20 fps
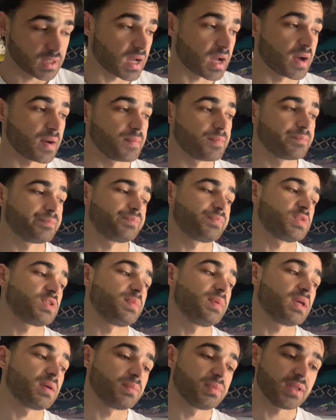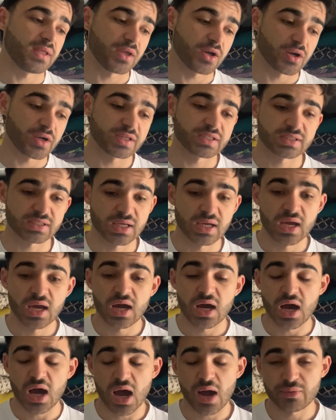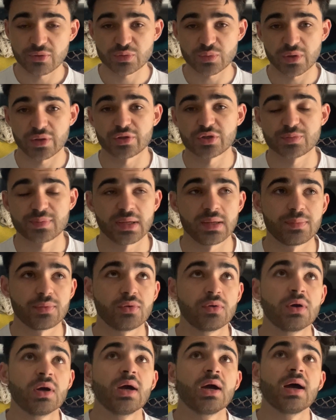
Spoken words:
To be completely honest, I was one of those people.